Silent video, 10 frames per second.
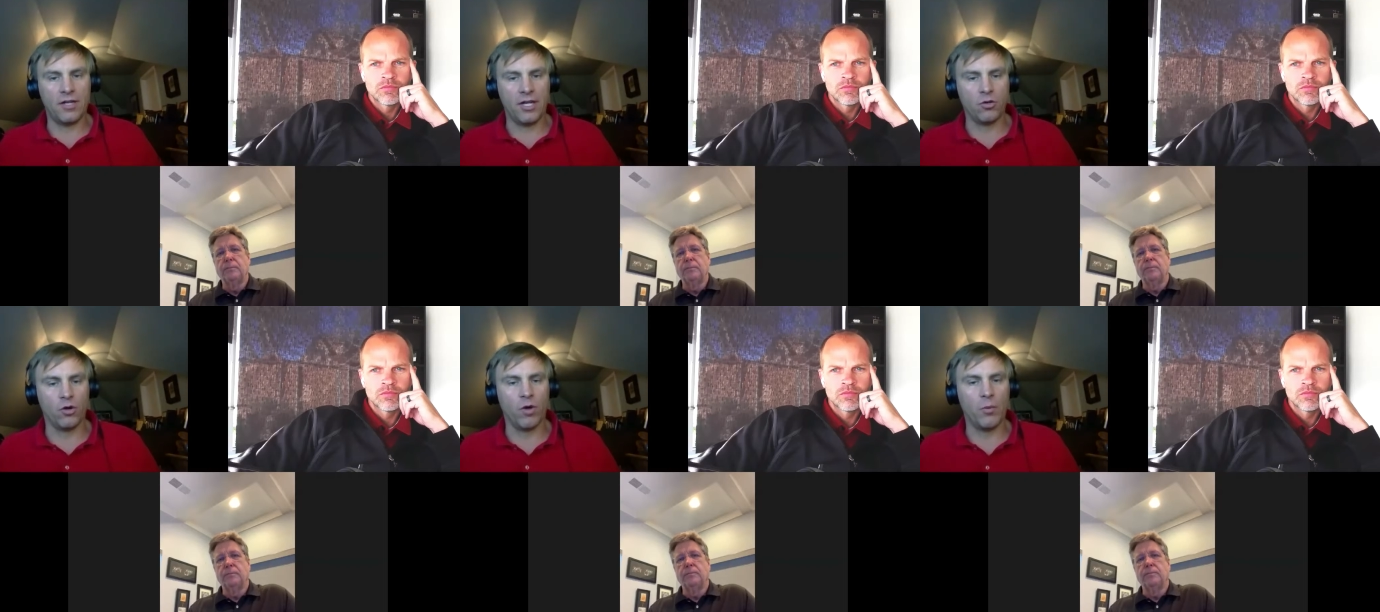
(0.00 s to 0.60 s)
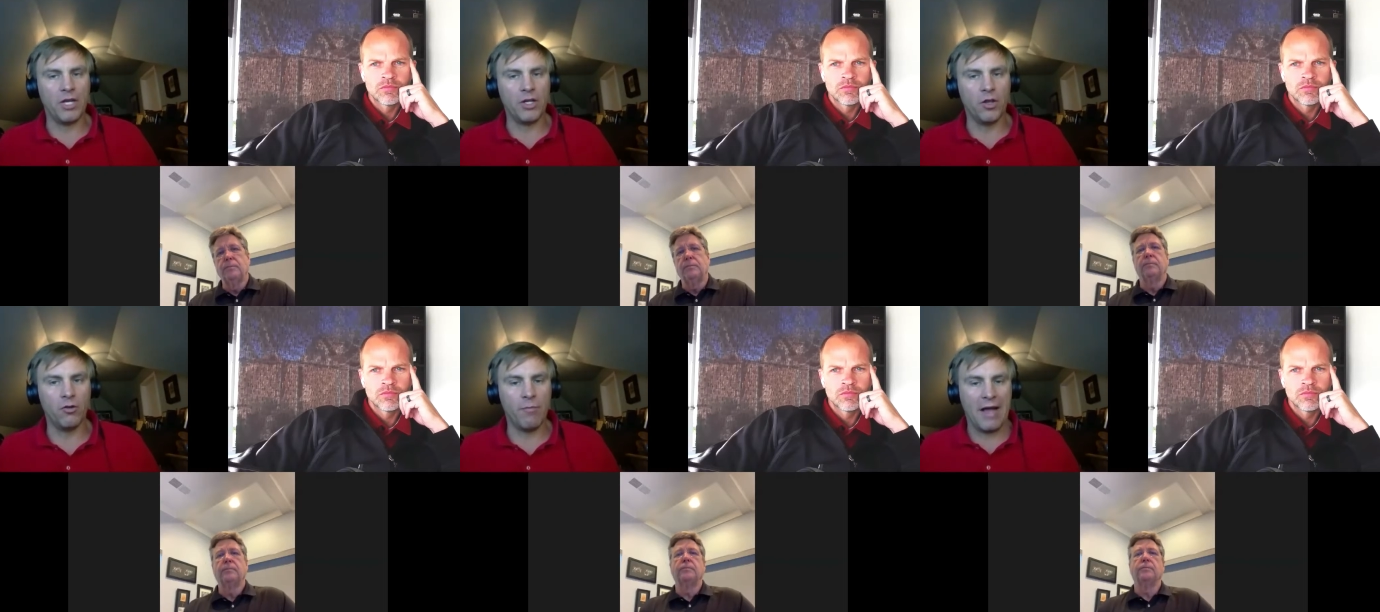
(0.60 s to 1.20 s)
Speaker 1: in doing what we
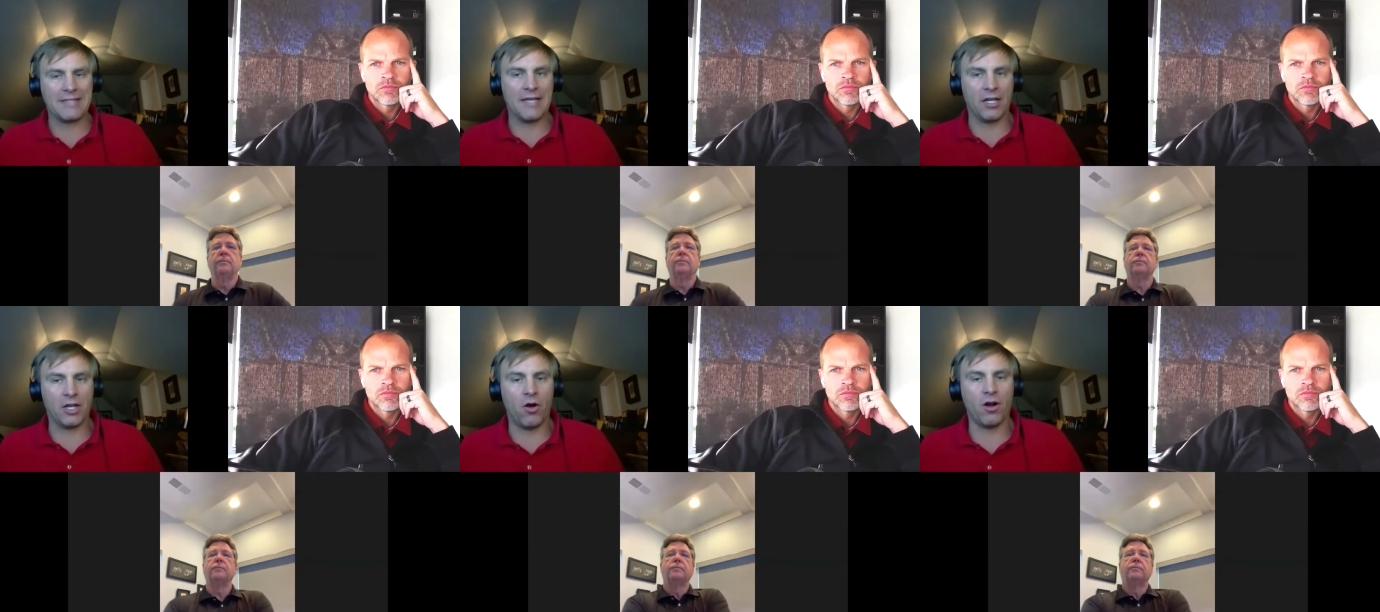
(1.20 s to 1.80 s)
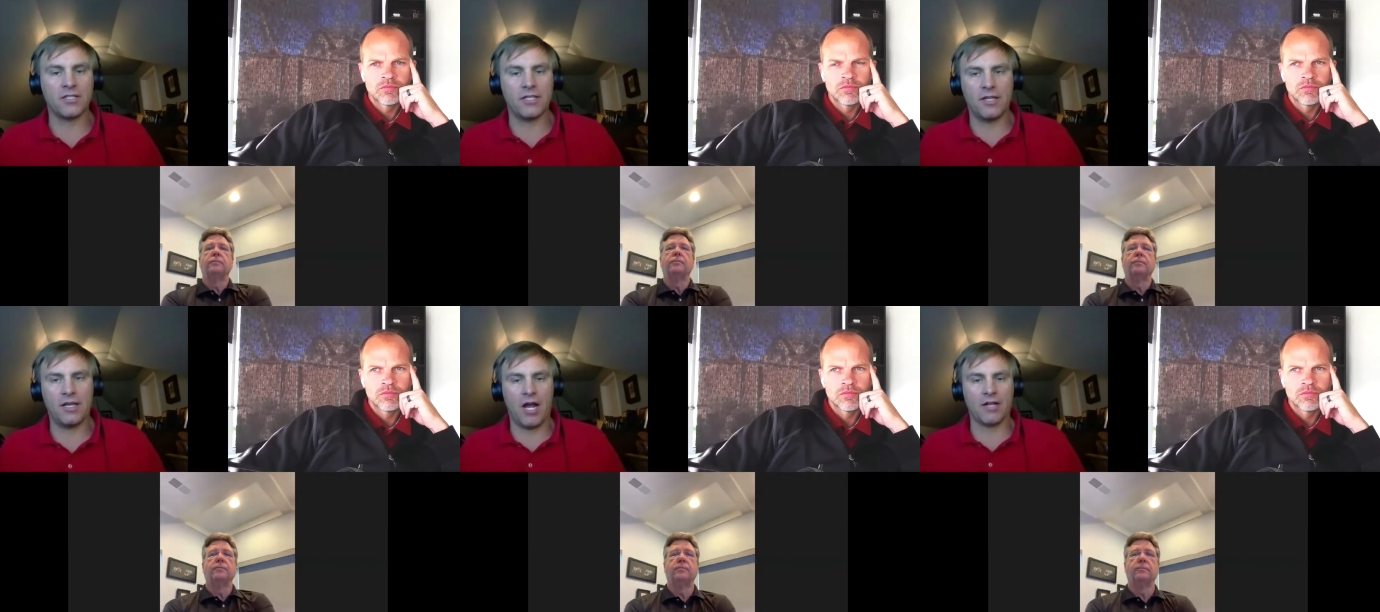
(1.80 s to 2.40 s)
do by selling cars, and
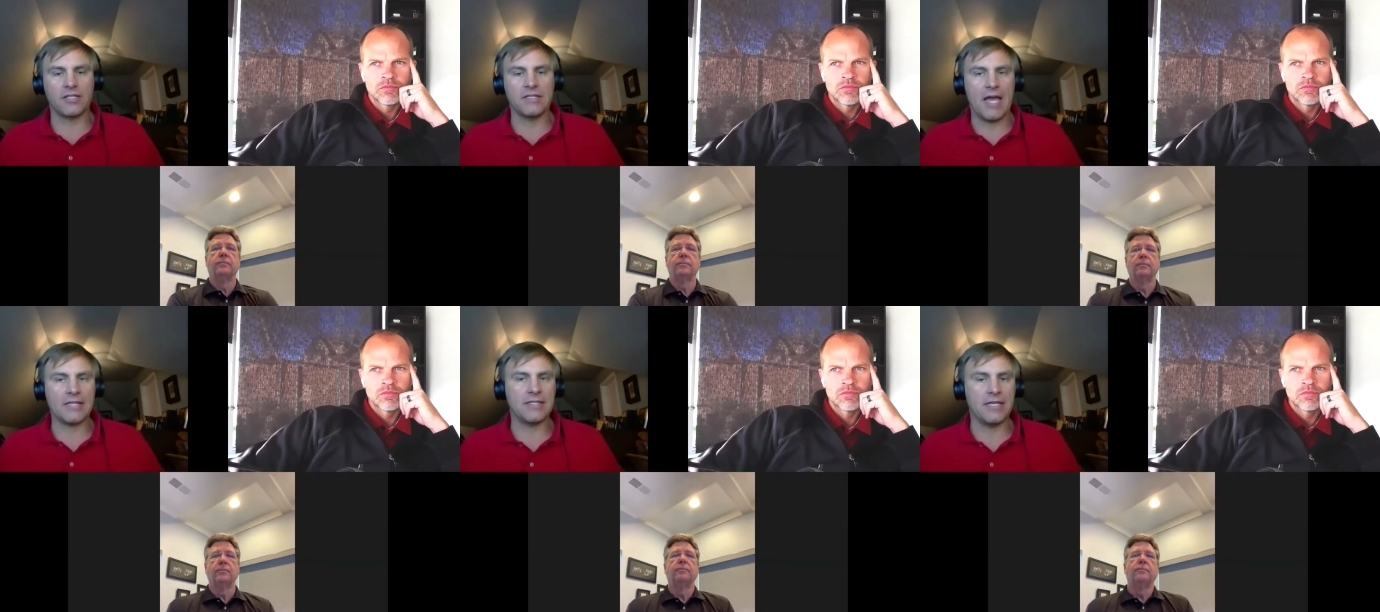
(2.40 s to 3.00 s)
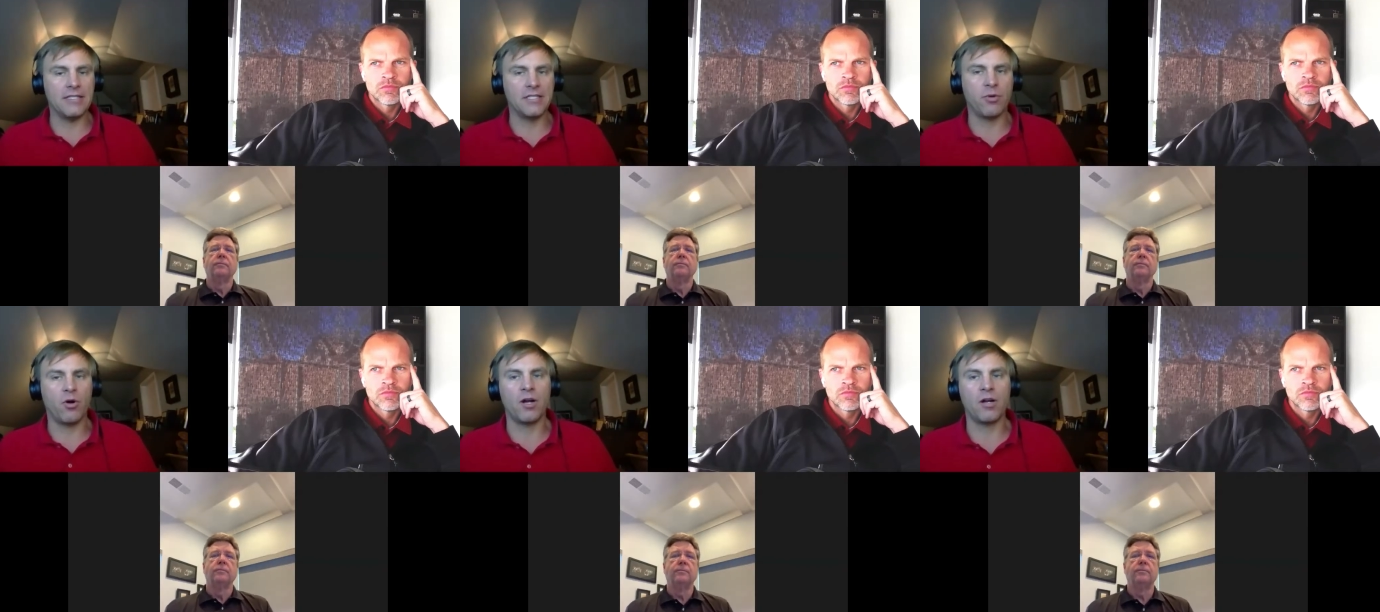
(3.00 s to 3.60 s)
and honestly, that's the easy
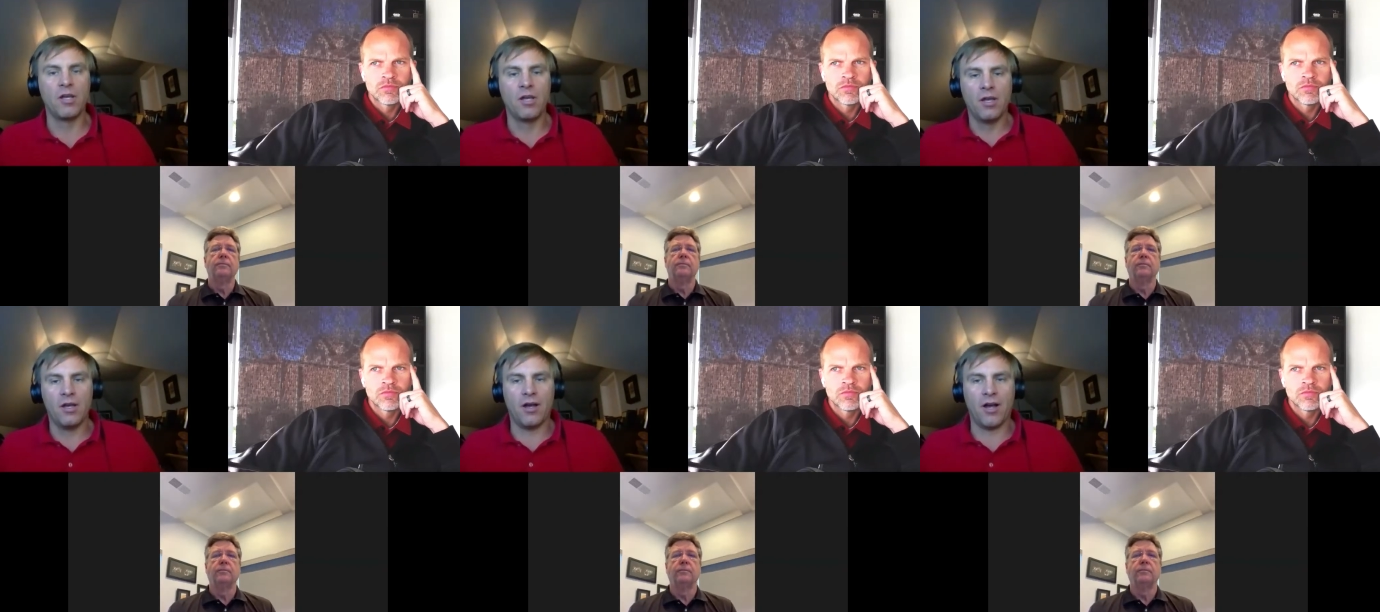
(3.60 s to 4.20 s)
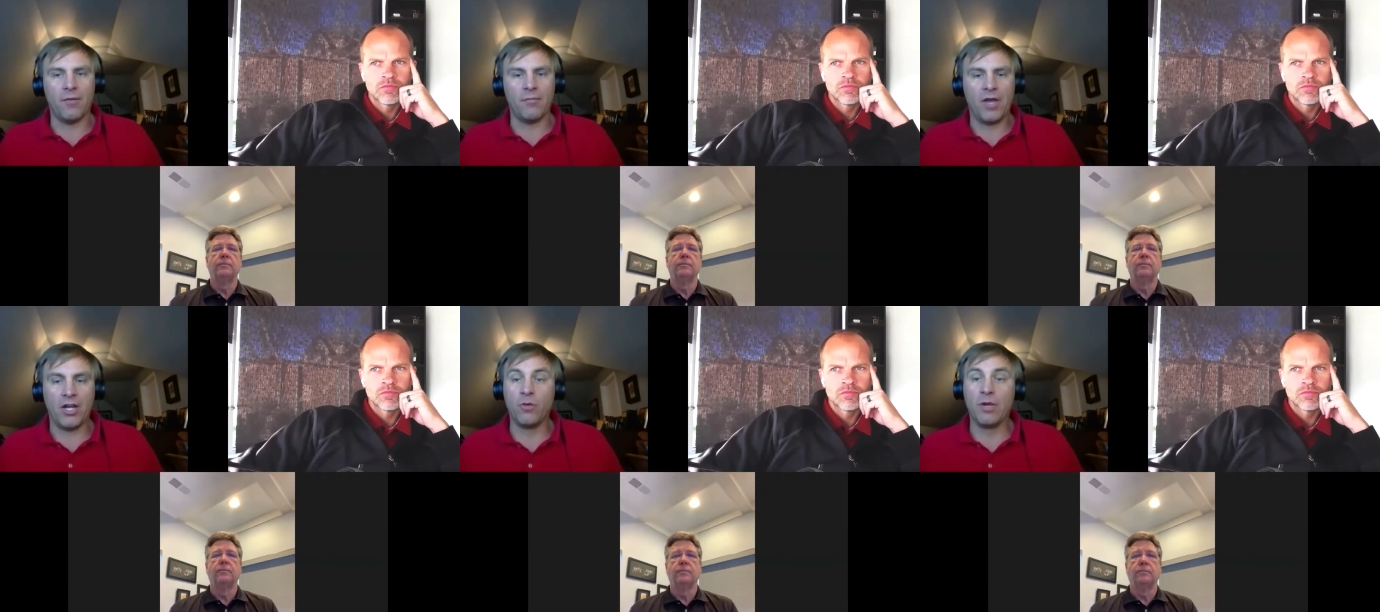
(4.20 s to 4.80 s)
part. Um,
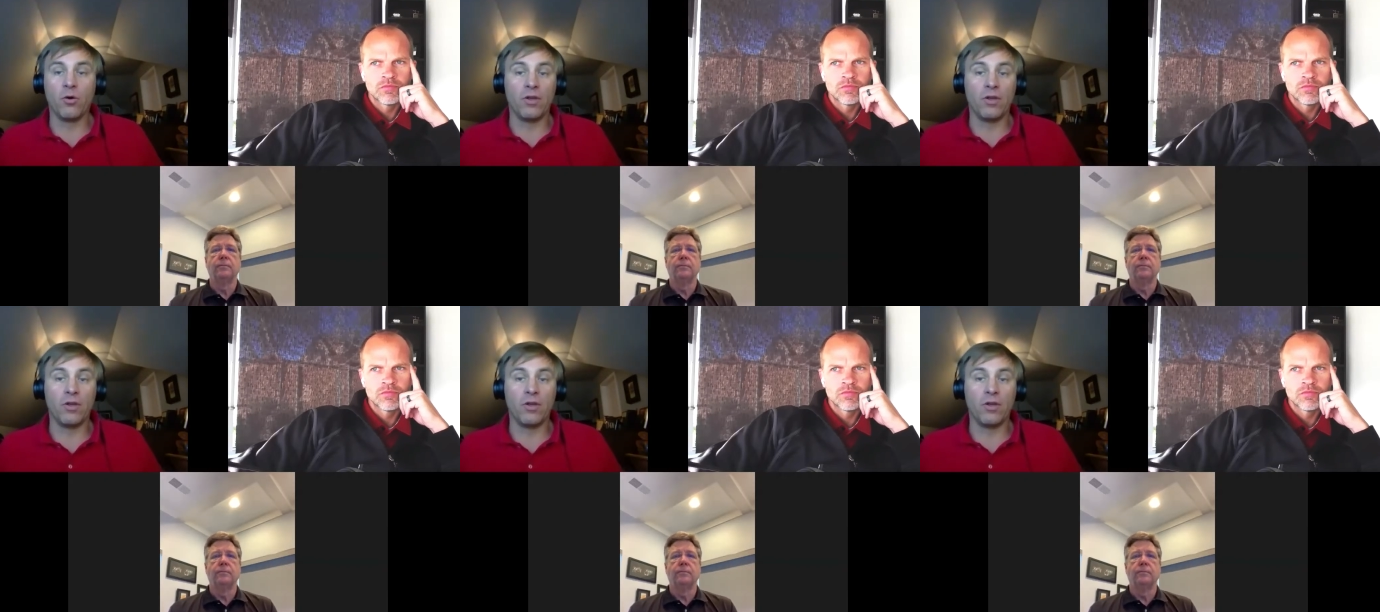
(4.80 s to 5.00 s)
and you've been doing